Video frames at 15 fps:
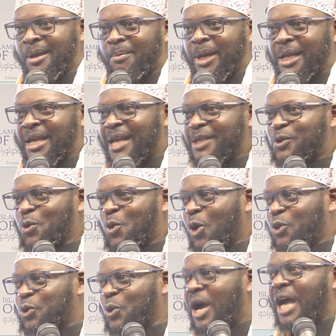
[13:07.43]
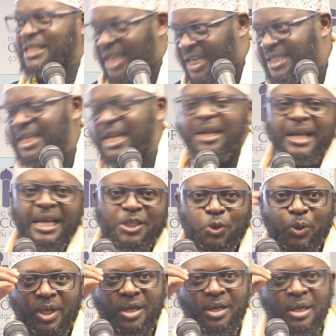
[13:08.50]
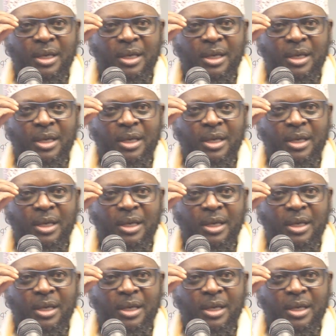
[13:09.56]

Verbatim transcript: but he has to go to, as I said last week,